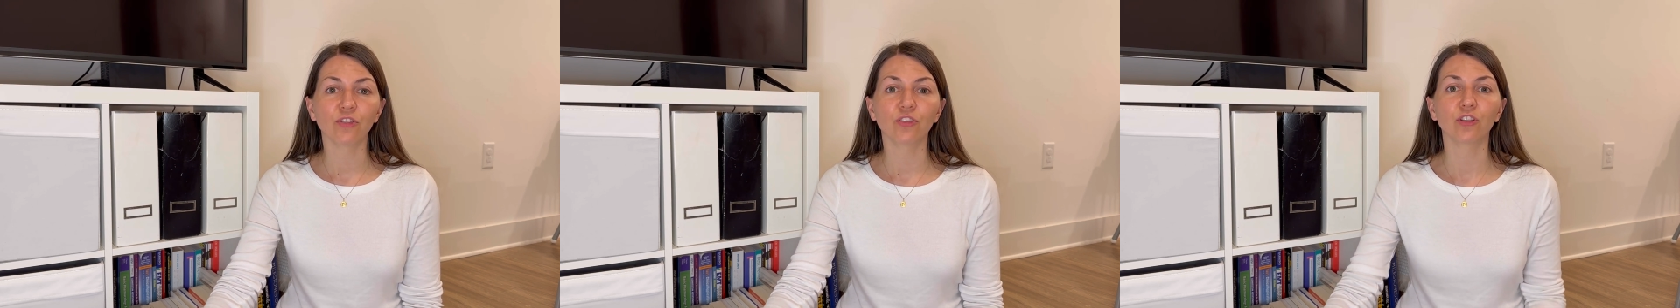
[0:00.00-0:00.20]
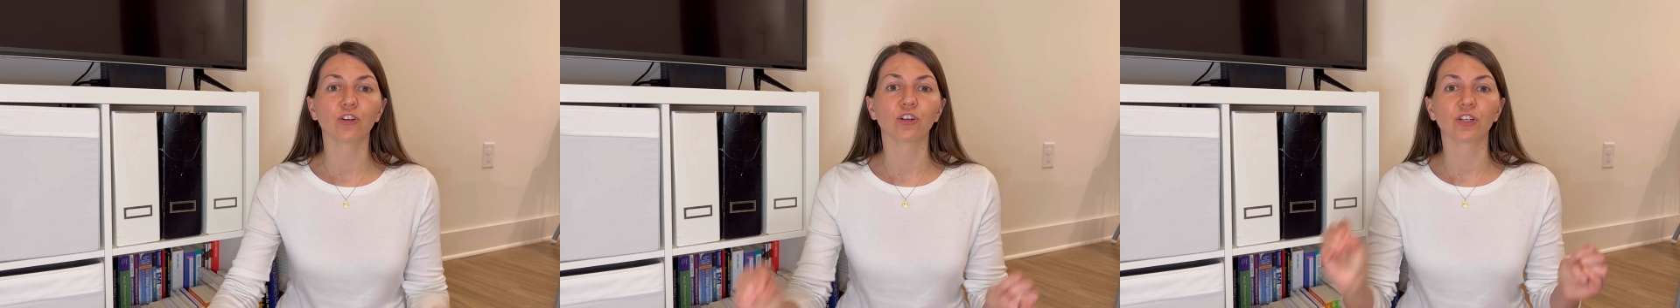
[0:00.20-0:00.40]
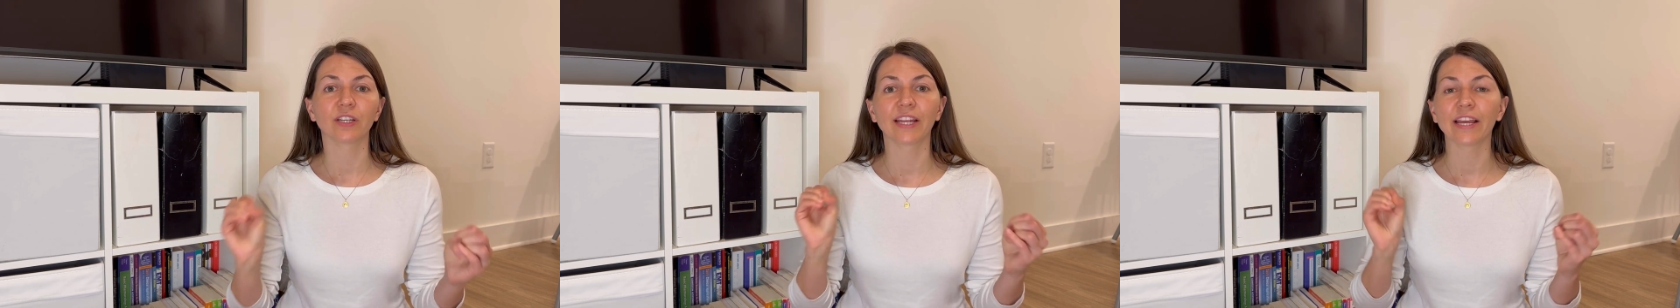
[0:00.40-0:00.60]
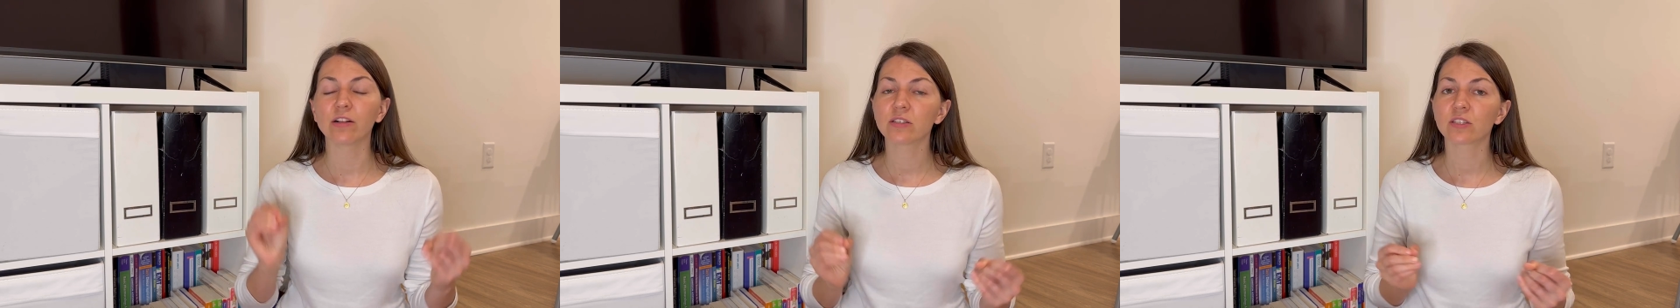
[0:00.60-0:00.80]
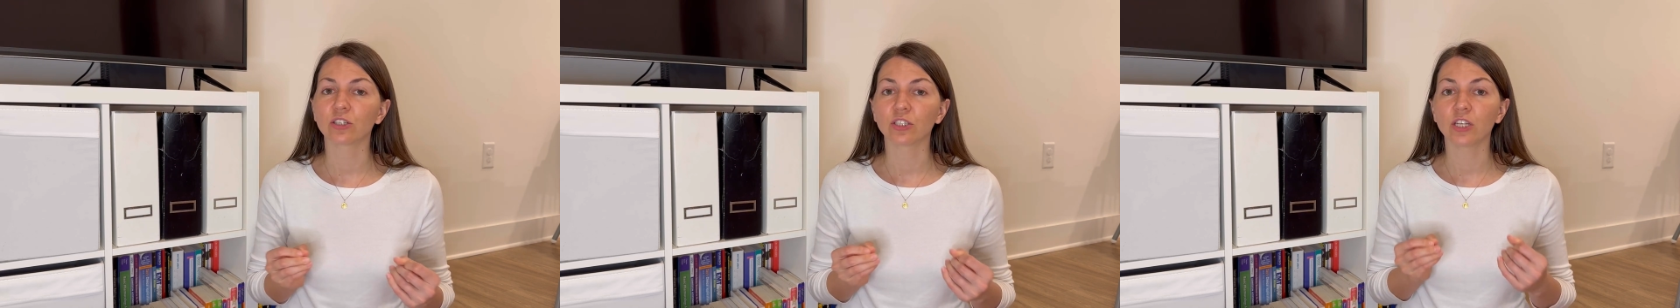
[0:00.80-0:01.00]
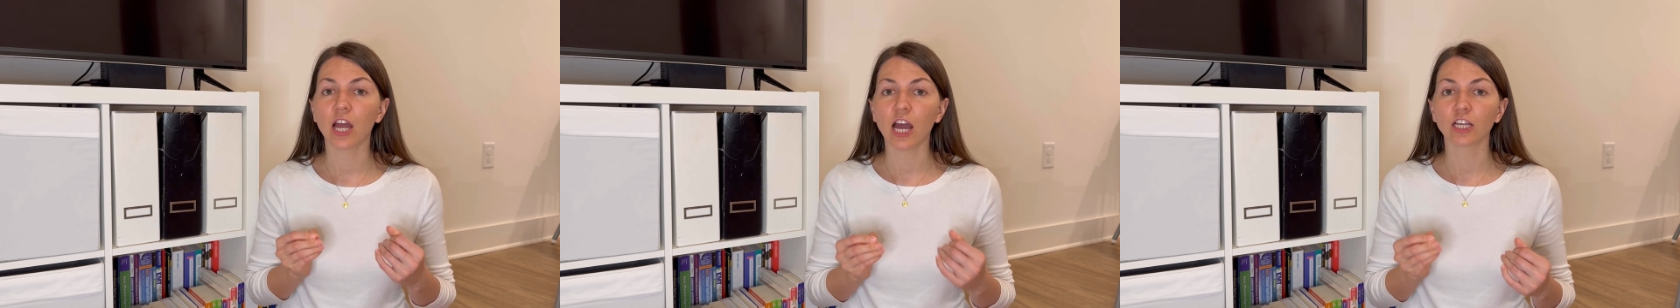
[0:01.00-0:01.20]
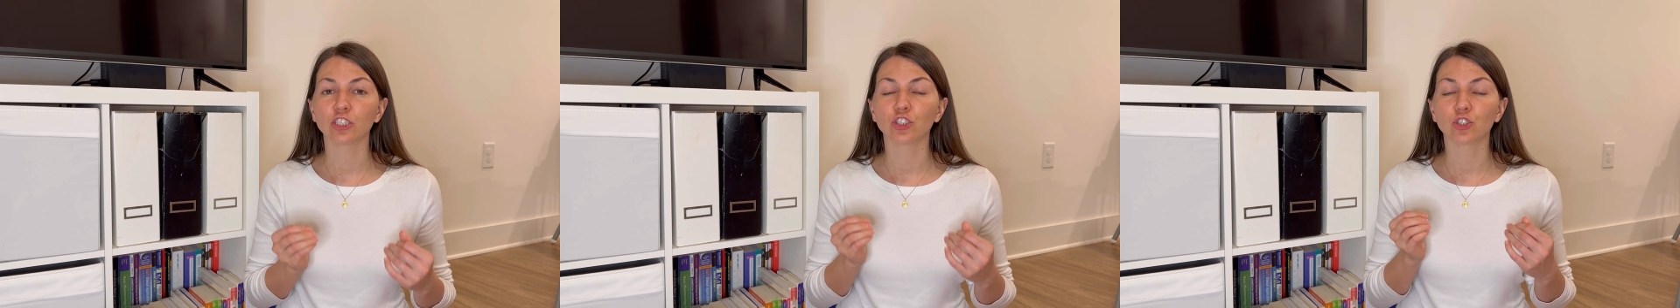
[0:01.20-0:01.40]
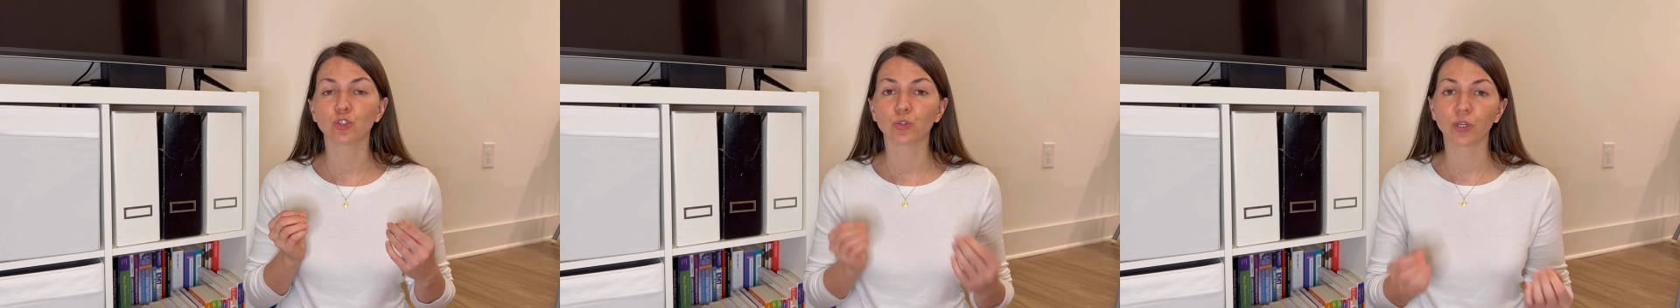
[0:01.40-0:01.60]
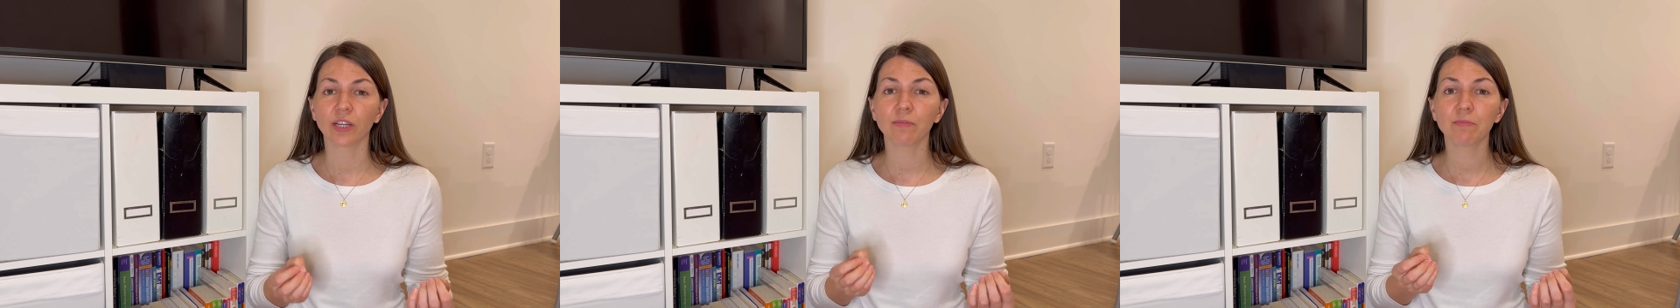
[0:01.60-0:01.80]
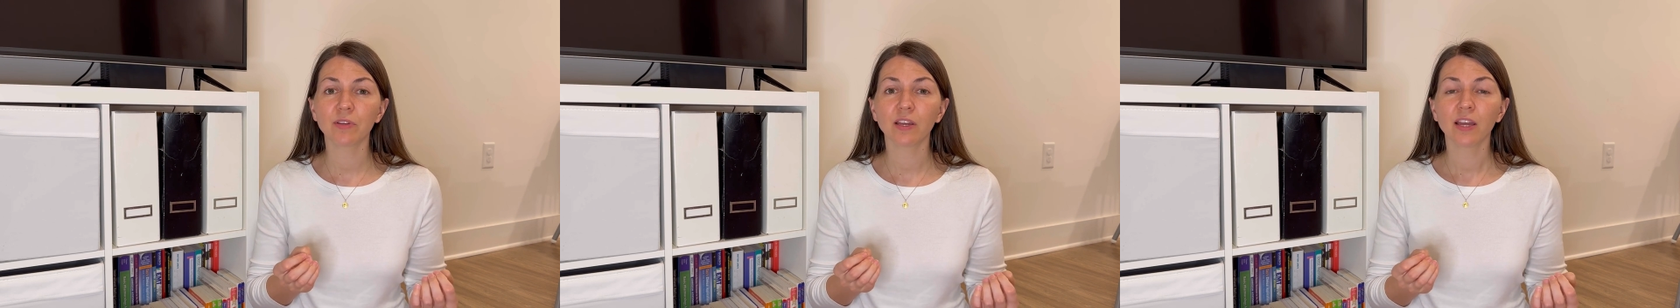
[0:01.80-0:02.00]
their nails are not
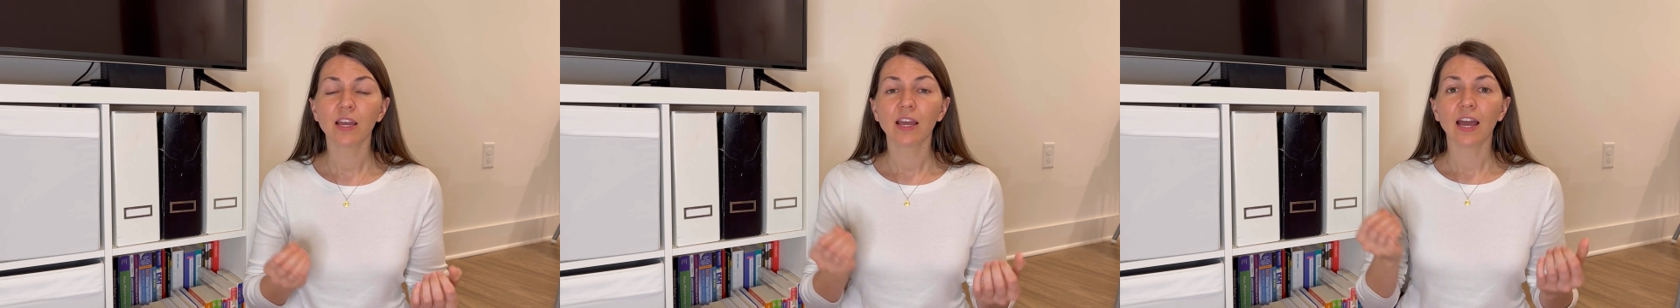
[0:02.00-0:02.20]
trimmed,